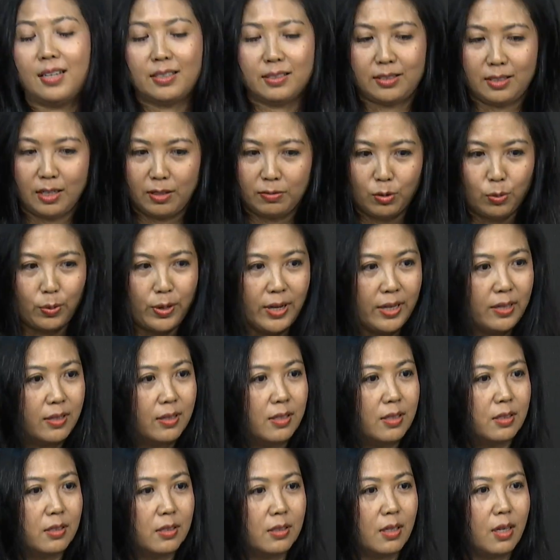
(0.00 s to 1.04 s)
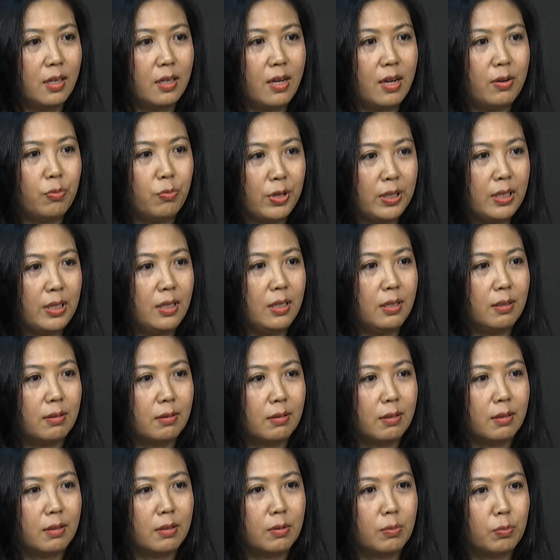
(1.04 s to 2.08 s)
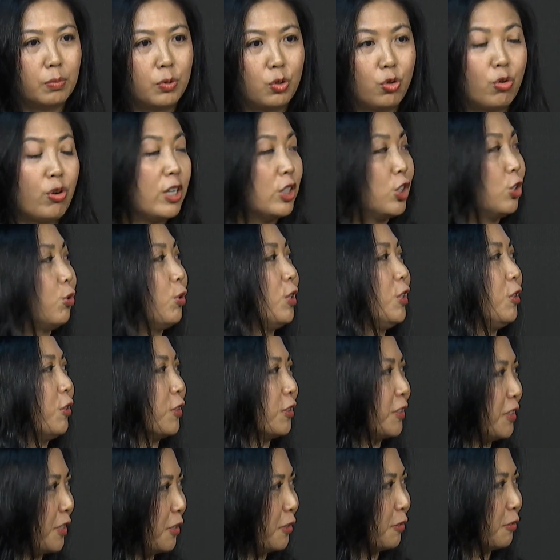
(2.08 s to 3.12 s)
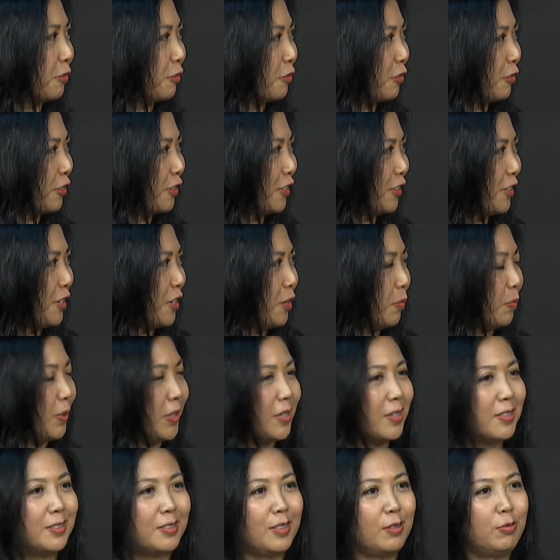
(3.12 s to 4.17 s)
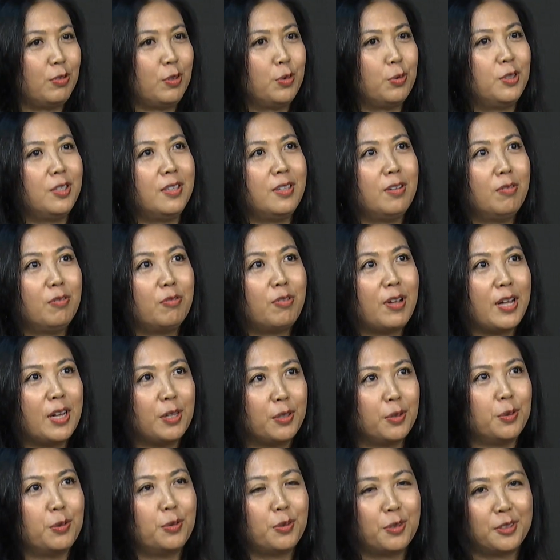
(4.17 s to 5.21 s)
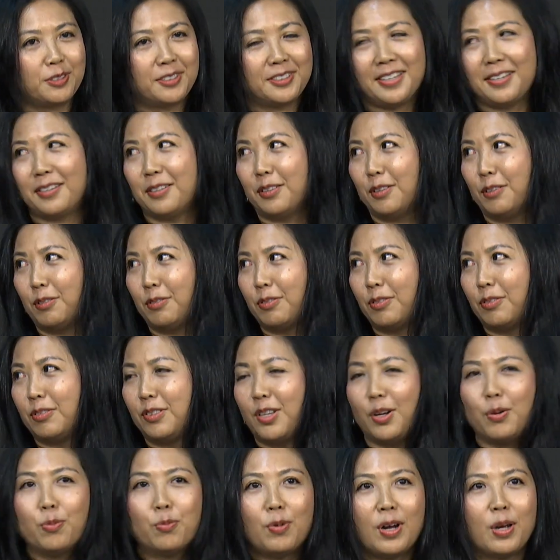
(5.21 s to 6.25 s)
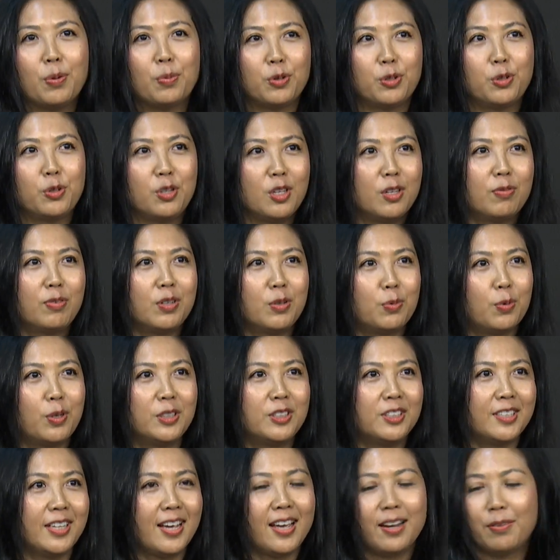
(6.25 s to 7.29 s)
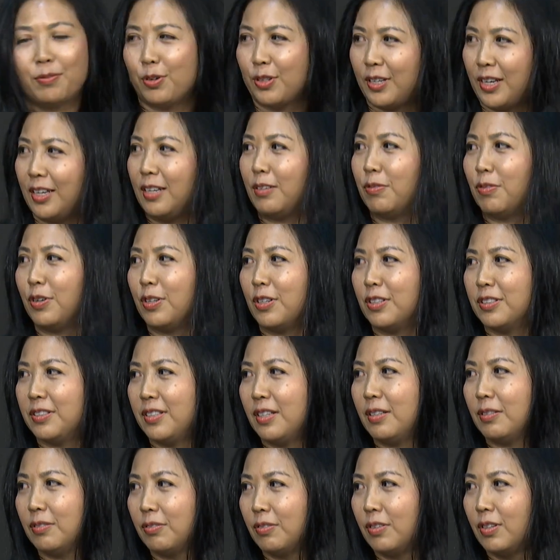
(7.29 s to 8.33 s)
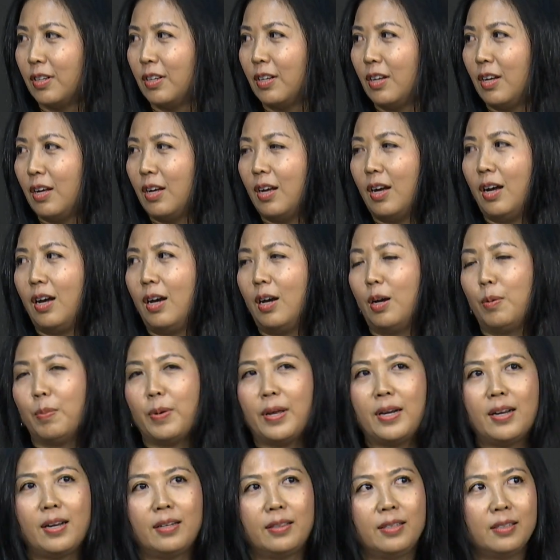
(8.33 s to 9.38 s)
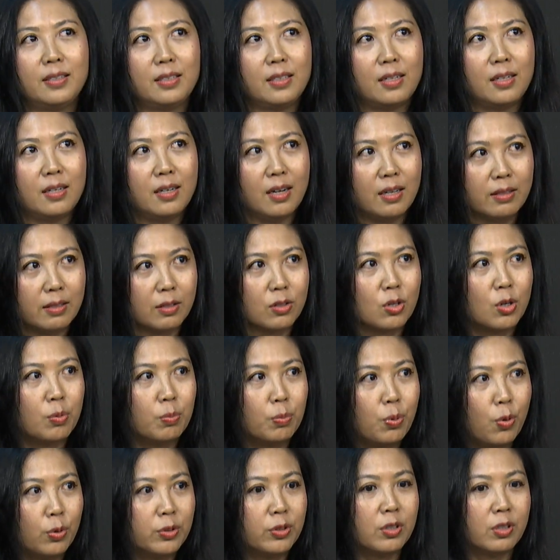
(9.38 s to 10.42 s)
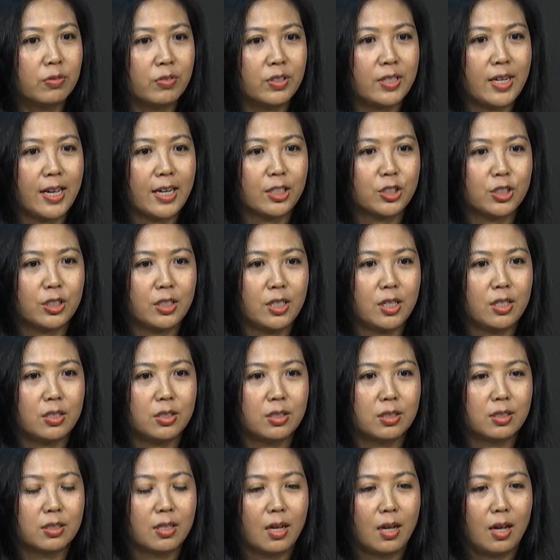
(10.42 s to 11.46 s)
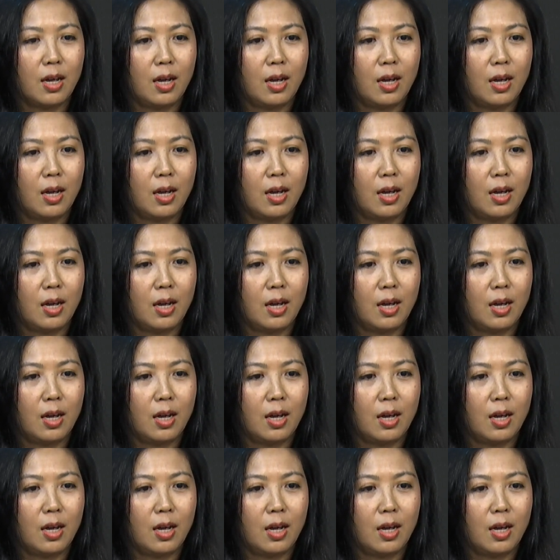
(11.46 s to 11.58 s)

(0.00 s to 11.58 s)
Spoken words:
self-awareness and really treasuring yourself. Because if you didn't value yourself, then why would you even want to advocate for yourself? And I think another component of it actually is,